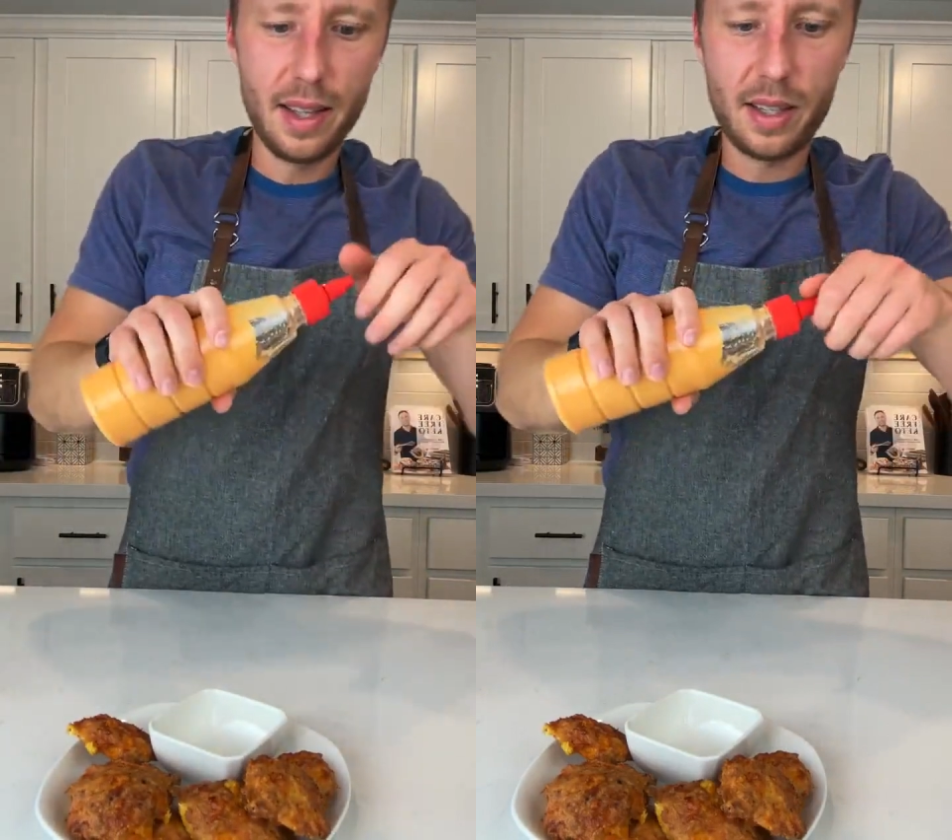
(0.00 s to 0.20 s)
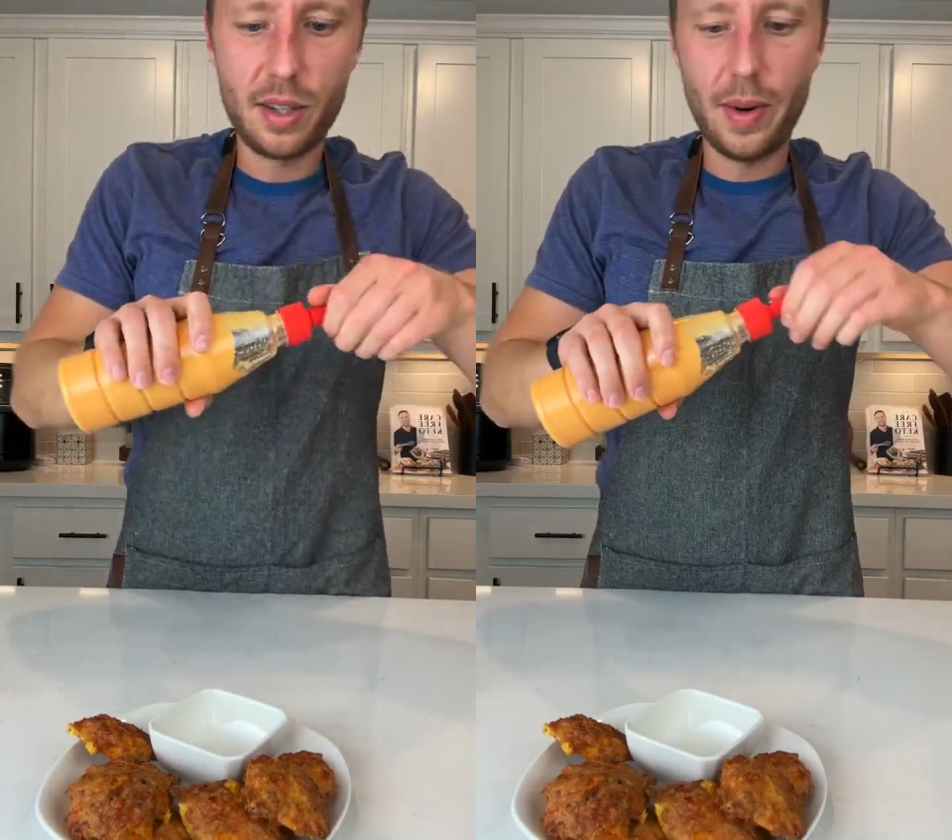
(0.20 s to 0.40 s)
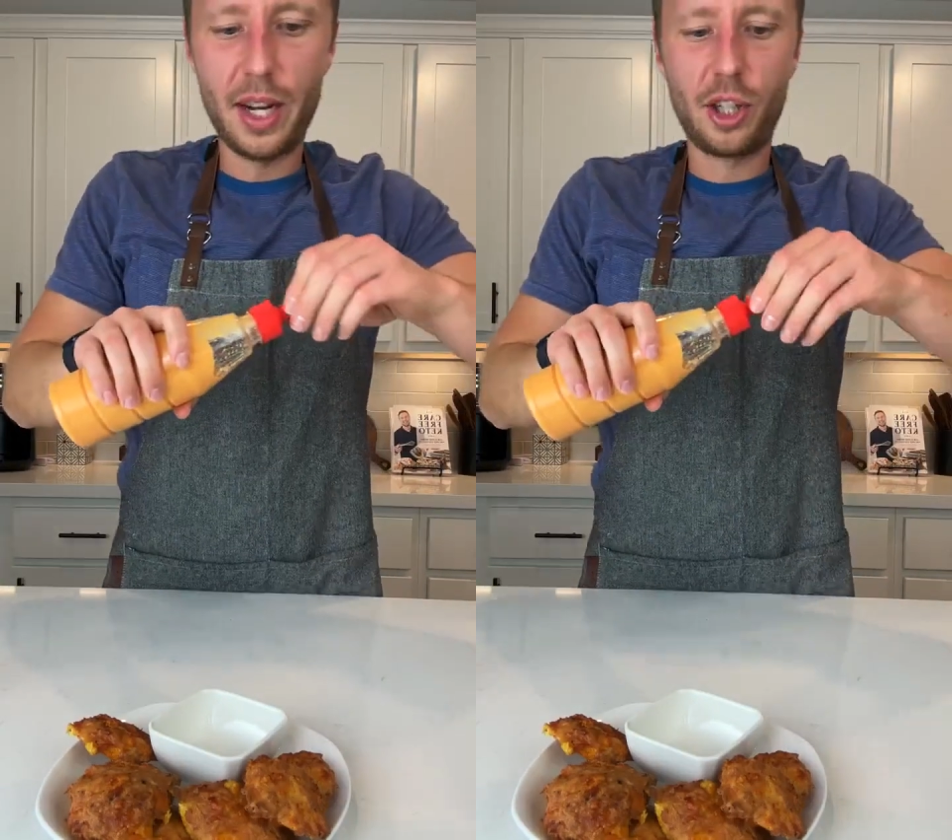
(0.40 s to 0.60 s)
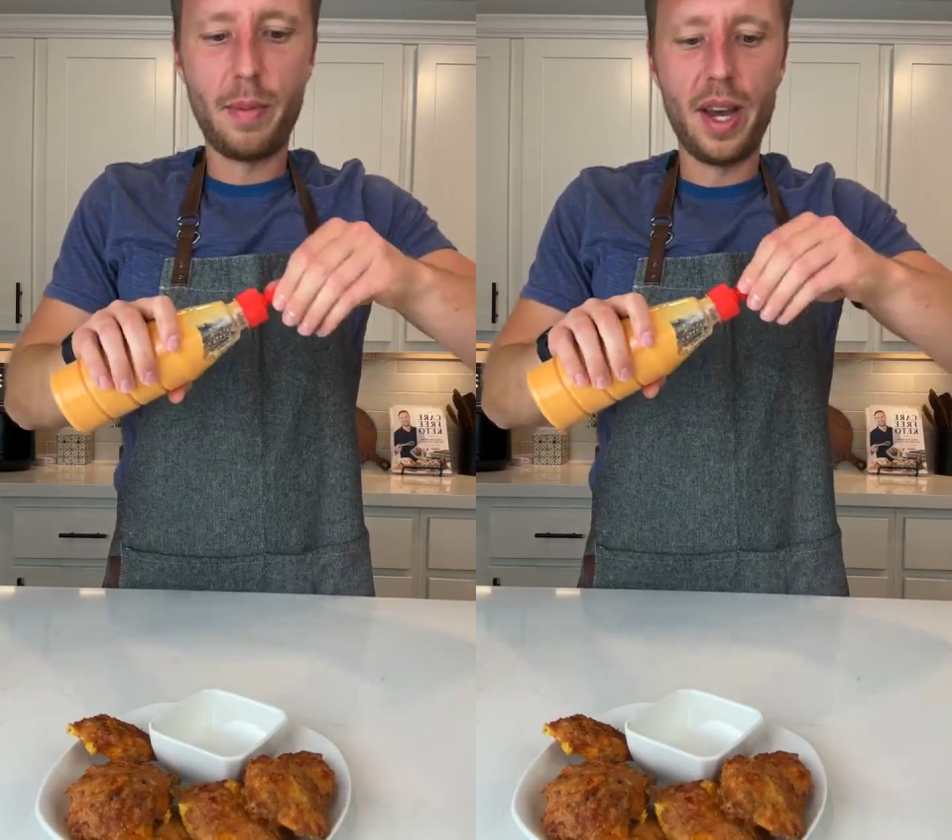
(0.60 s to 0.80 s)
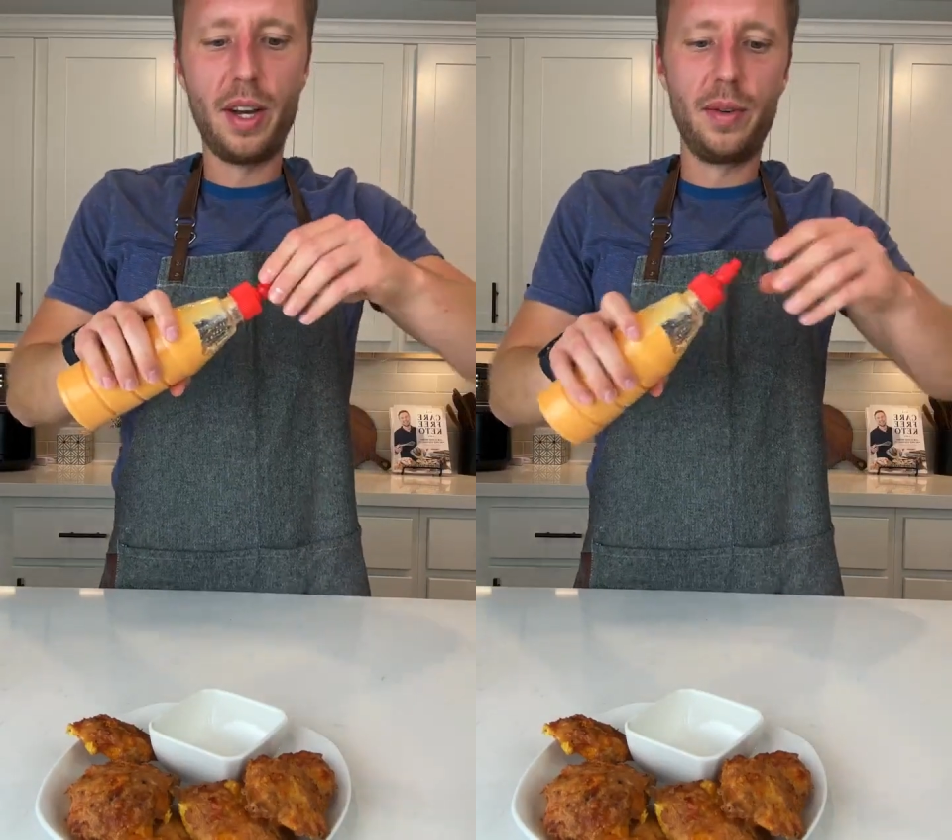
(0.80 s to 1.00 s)
This
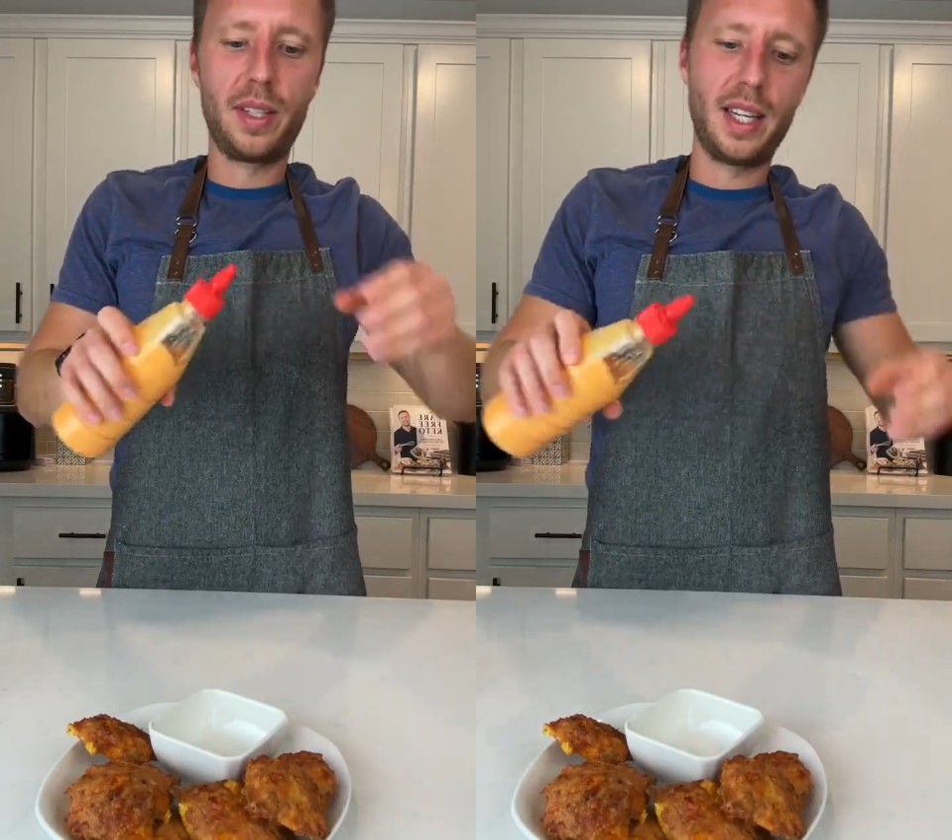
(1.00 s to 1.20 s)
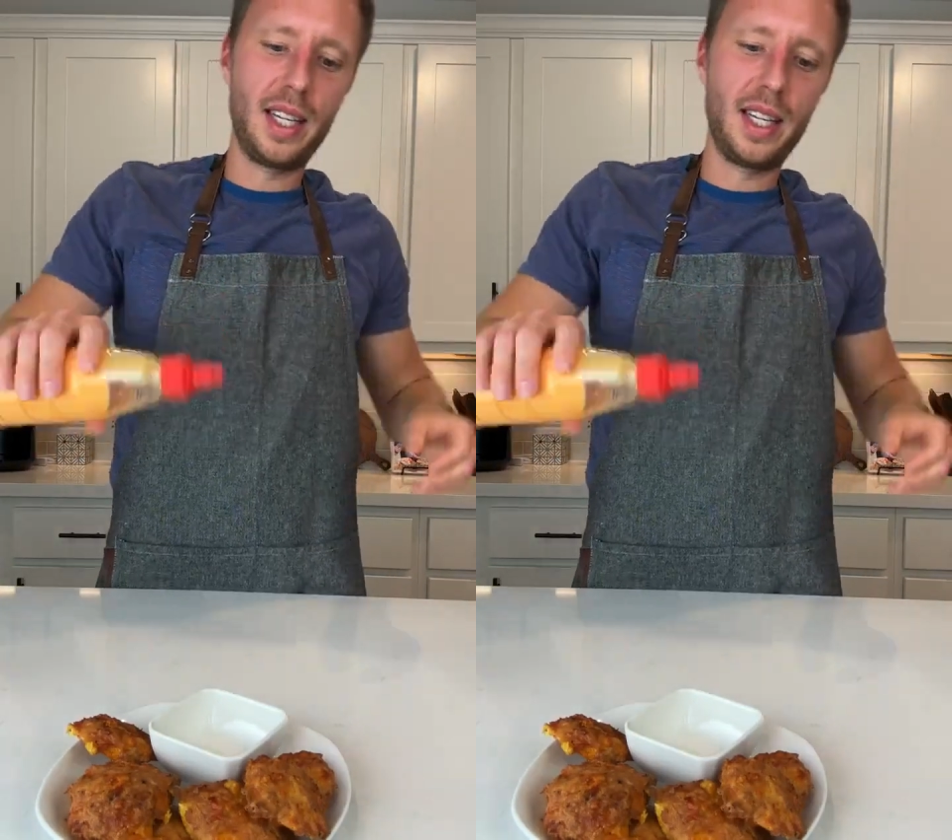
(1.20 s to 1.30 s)
sriracha mayo is